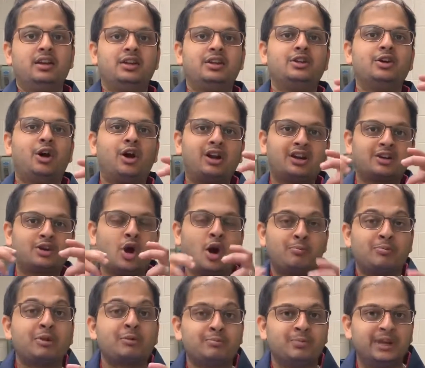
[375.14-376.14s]
your
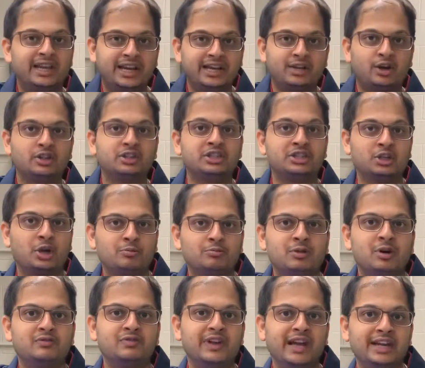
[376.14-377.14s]
copper plate on the top
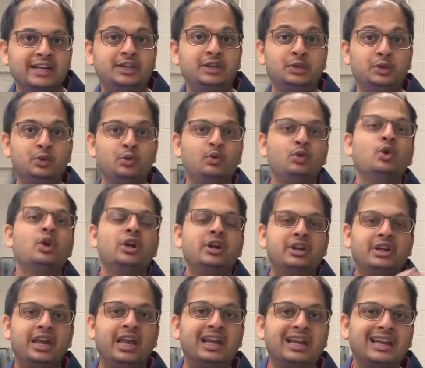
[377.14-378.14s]
of that to
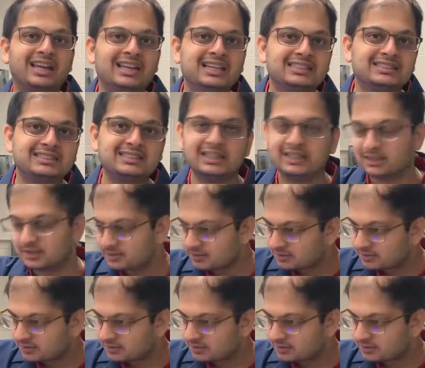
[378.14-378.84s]
increase the